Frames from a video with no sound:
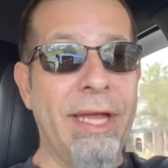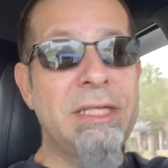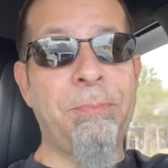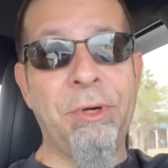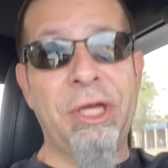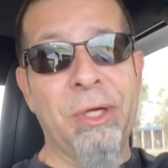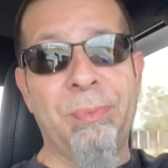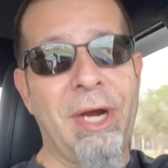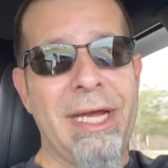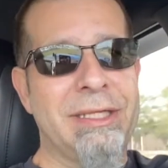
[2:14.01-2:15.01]
That's a pretty good
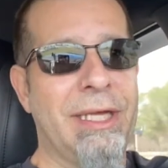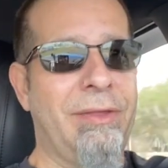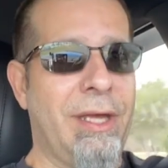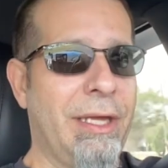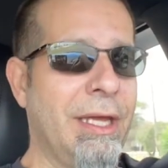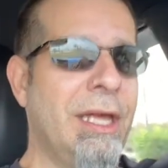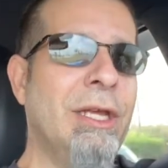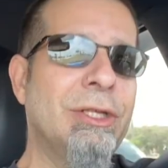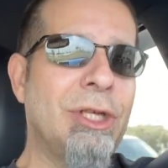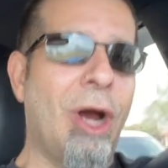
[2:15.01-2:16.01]
price, I think.
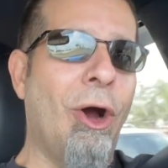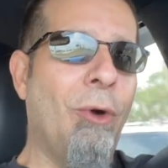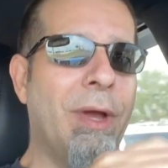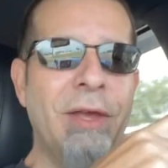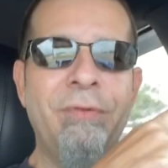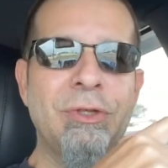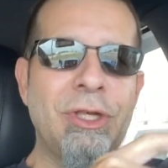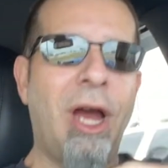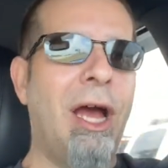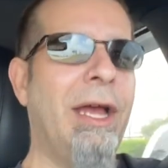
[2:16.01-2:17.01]
So if you
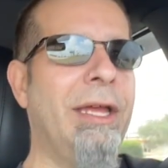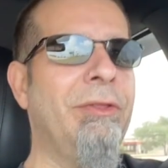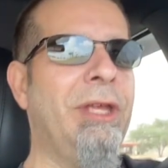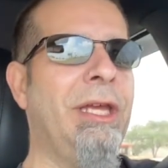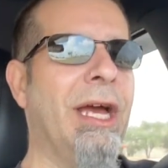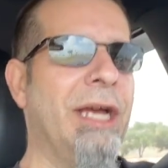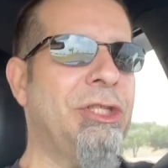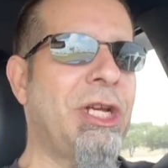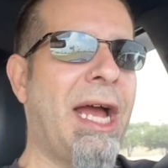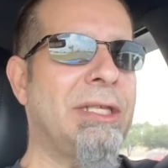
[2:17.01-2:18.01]
saw in the uh,
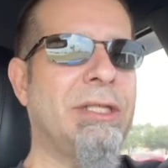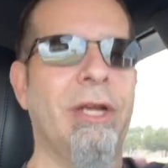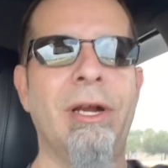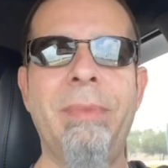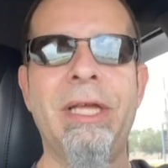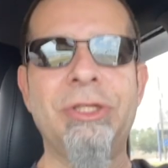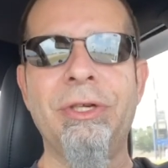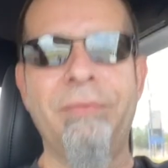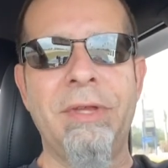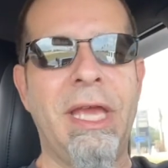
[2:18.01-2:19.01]
shots there, I'm not
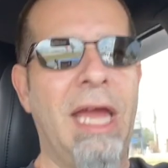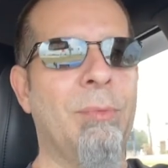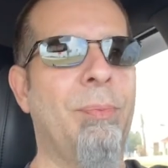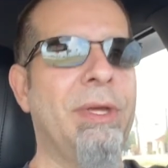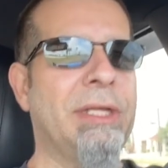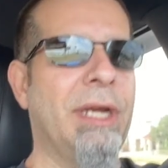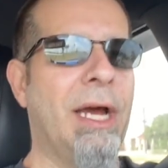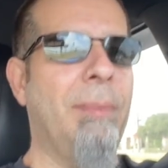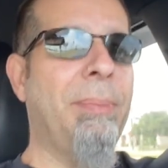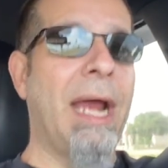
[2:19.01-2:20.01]
sure if the camera picked it
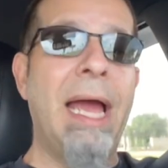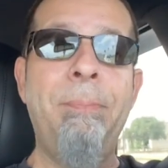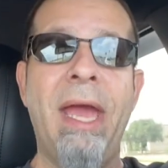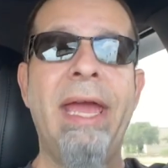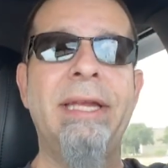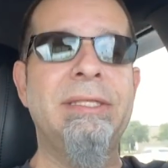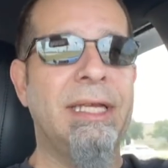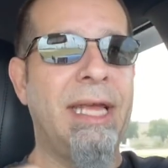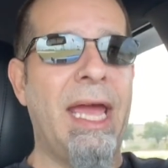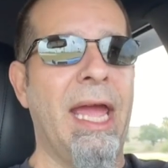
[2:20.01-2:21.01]
up, but I paid
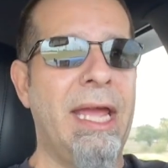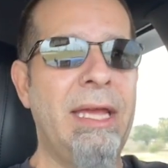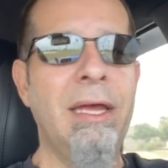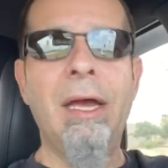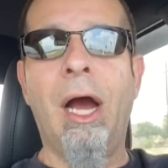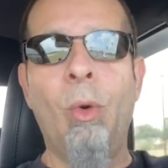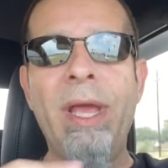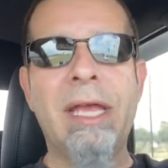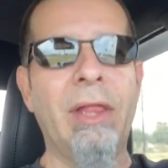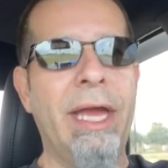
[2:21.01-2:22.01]
today, a
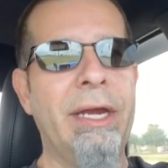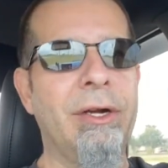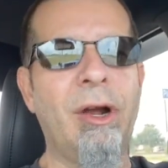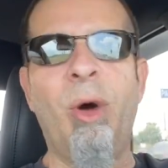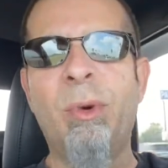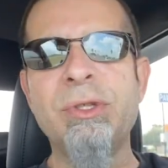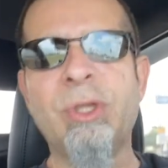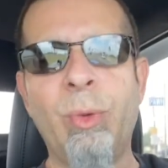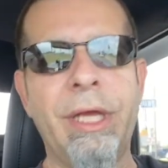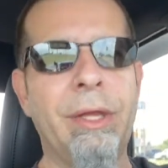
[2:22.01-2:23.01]
week later, almost
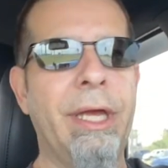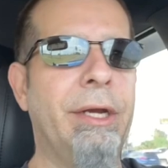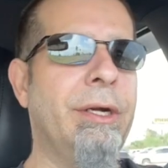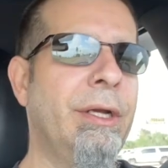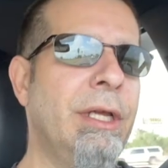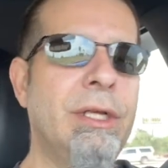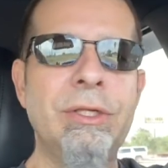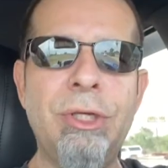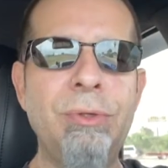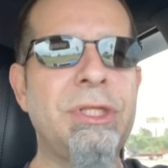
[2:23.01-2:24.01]
a week later,
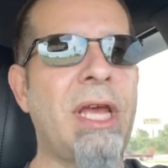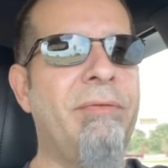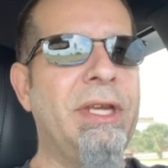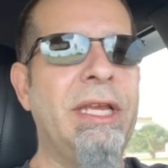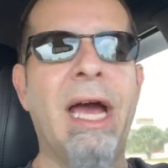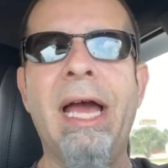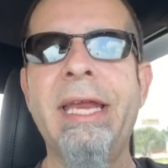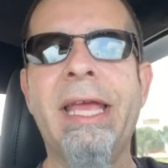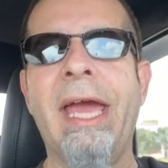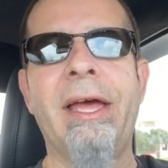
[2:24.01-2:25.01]
2.79
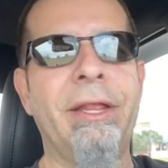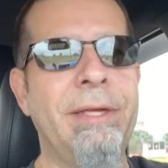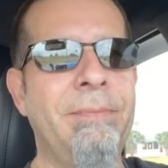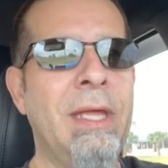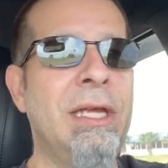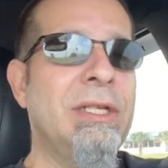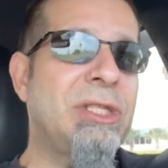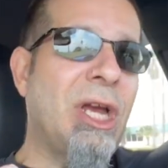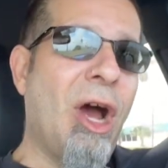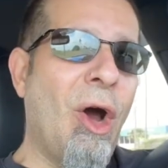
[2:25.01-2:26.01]
a gallon.
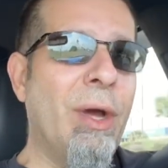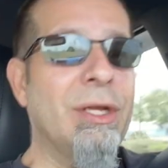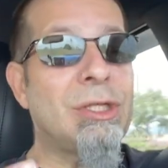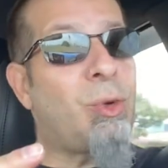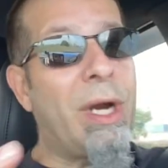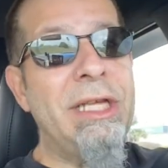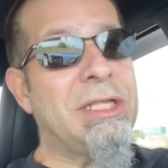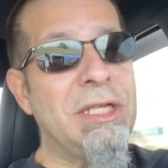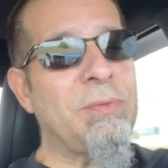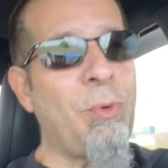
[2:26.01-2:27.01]
So it's 20
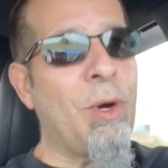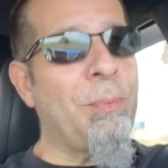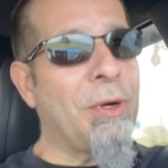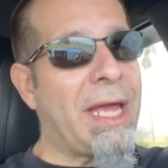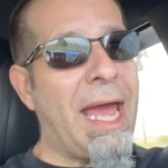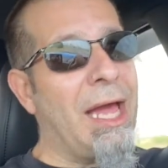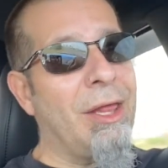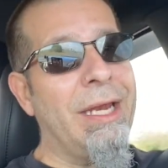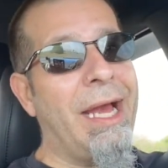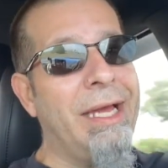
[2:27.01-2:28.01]
cents more per
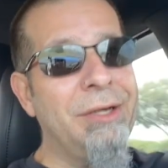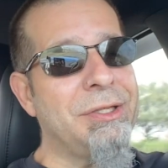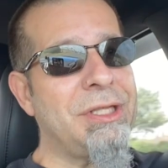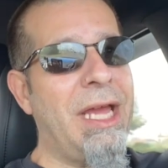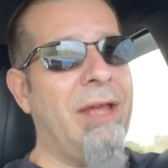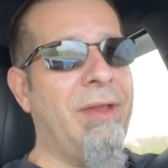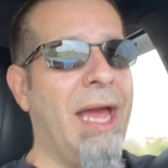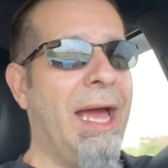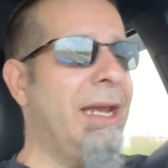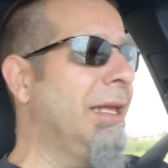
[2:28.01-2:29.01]
gallon. I understand
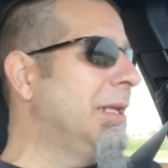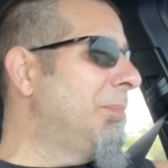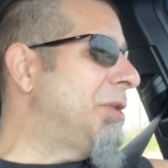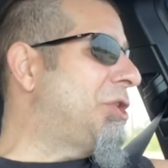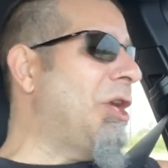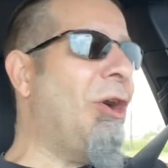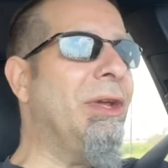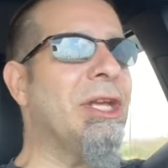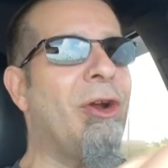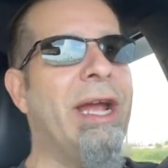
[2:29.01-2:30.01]
that. But you know,
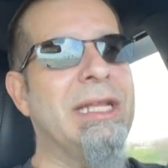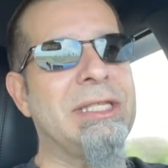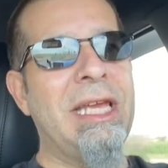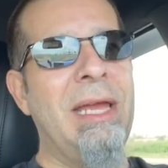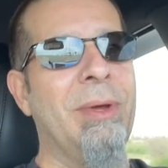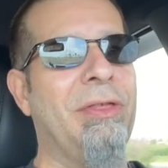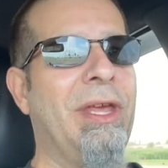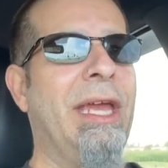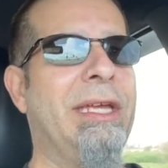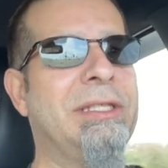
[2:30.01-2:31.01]
in the grand scheme of
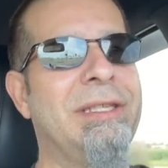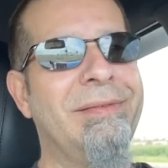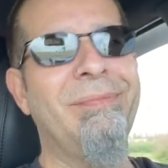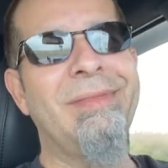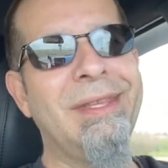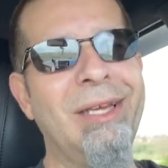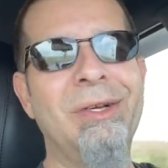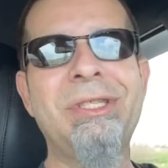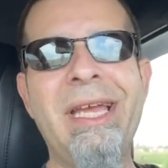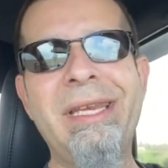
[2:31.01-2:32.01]
things, you
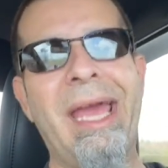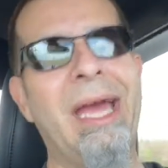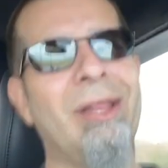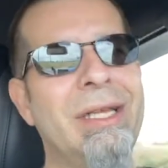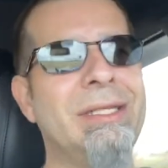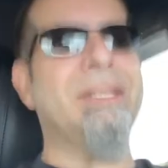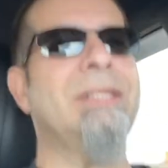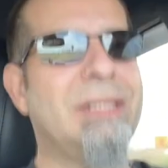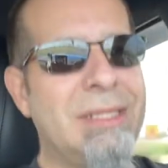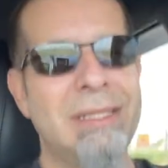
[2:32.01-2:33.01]
know, 10 gallons
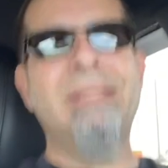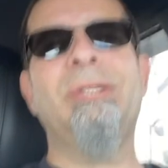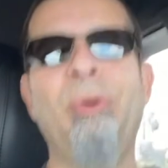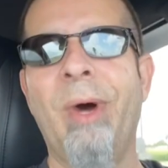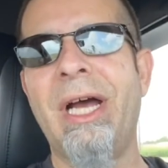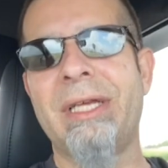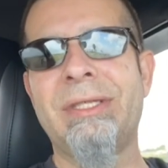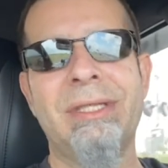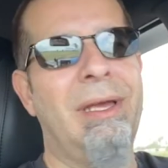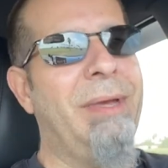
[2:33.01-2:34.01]
is two
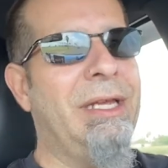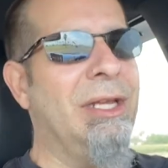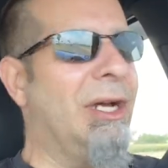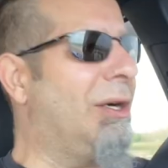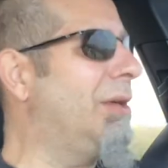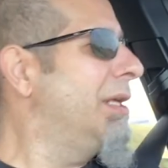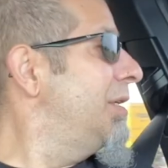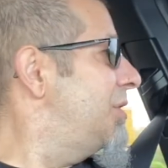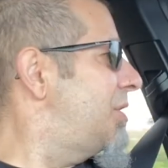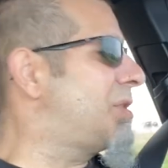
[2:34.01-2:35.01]
bucks. I mean, you know,
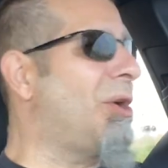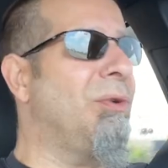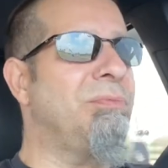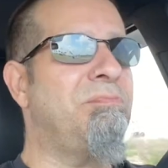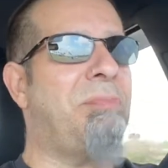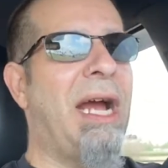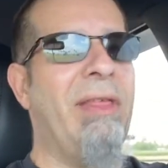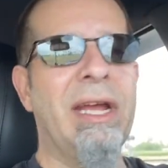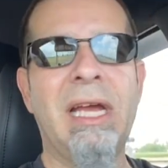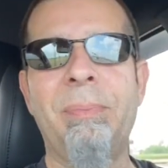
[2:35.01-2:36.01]
just don't buy
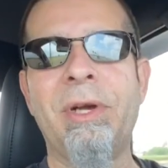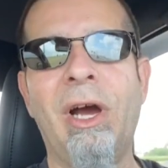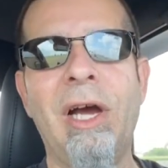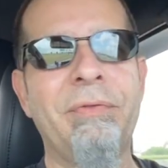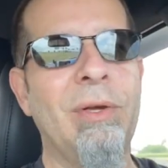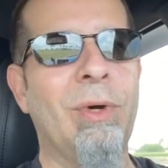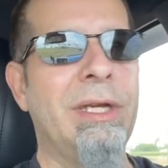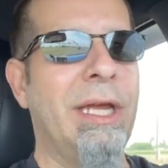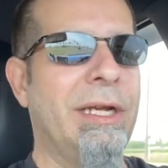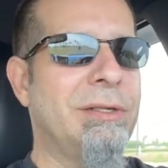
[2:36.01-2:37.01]
that cup of coffee
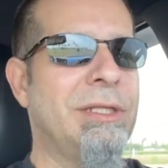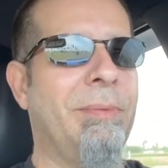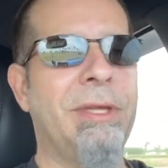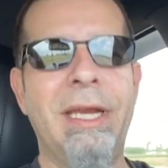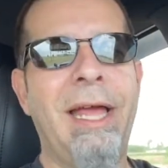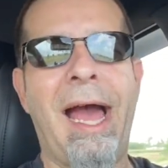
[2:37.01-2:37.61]
one day or something.